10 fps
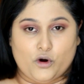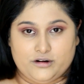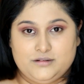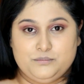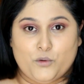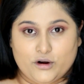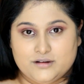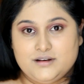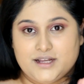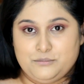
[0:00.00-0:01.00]

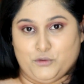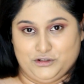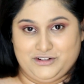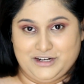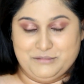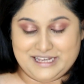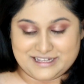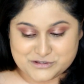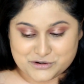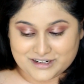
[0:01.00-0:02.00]
borderline bothering me.
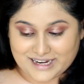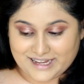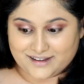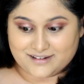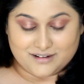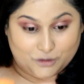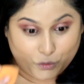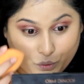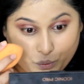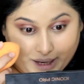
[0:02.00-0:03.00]
It's not like,
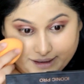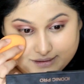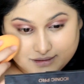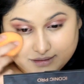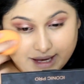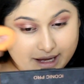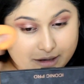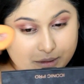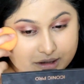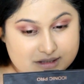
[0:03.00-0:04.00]
oh, why is it
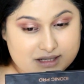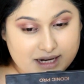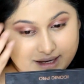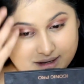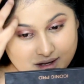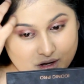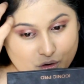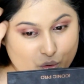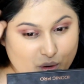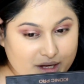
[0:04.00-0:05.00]
there? But it's like,
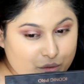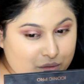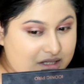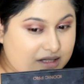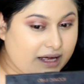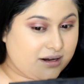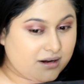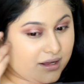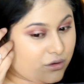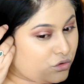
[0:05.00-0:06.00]
oh, I know it's there
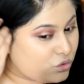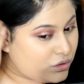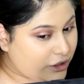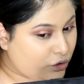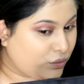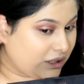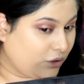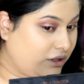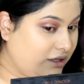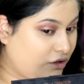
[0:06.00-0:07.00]
and I could totally do
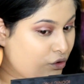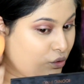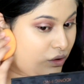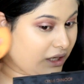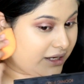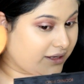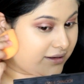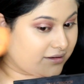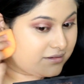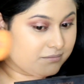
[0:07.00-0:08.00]
without it too.
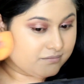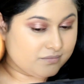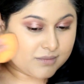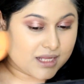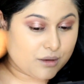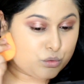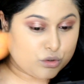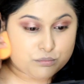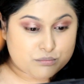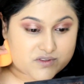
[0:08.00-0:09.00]
Like, I
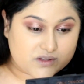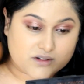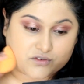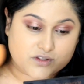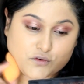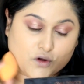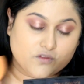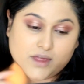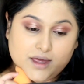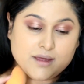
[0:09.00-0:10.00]
wouldn't miss it if it's
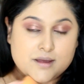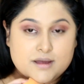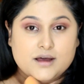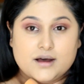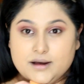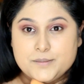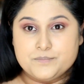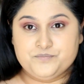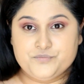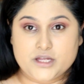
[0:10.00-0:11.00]
not there.
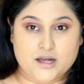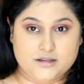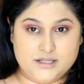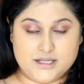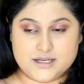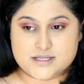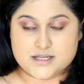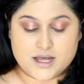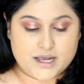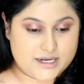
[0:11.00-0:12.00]
Another thing,
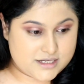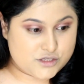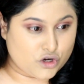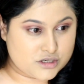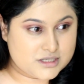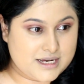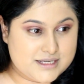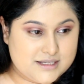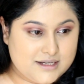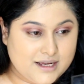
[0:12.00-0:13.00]
it is
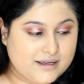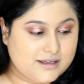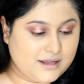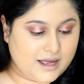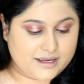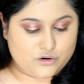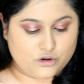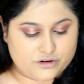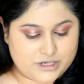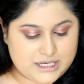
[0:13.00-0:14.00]
oxidizing. Like, I can
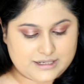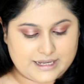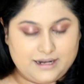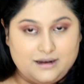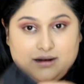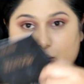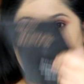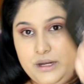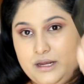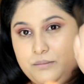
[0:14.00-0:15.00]
already
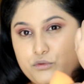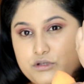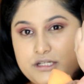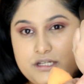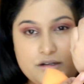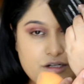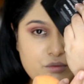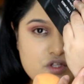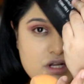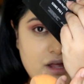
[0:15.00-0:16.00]
tell when I put it here,
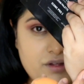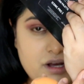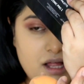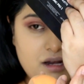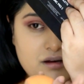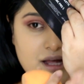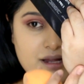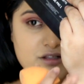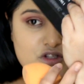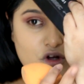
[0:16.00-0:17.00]
it was another color
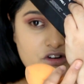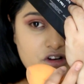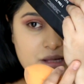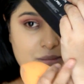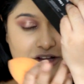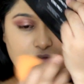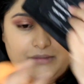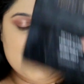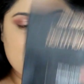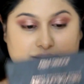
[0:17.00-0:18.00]
and it's already matching
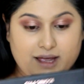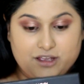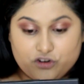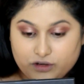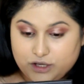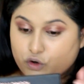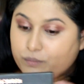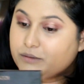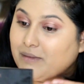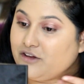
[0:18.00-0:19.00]
my skin. I really
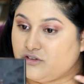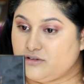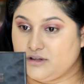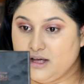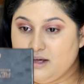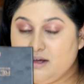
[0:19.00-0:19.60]
hope it matches.